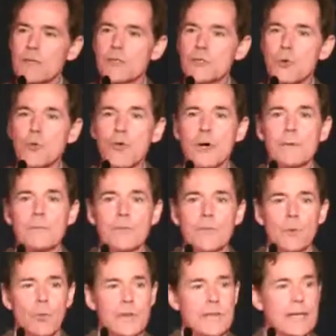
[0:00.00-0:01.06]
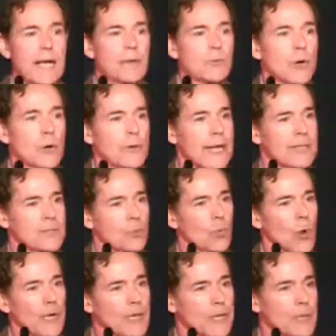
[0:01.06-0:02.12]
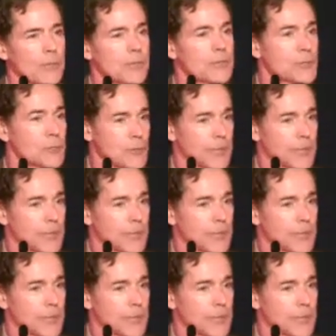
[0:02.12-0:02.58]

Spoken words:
So the one that I wrote has a 1 year, a 2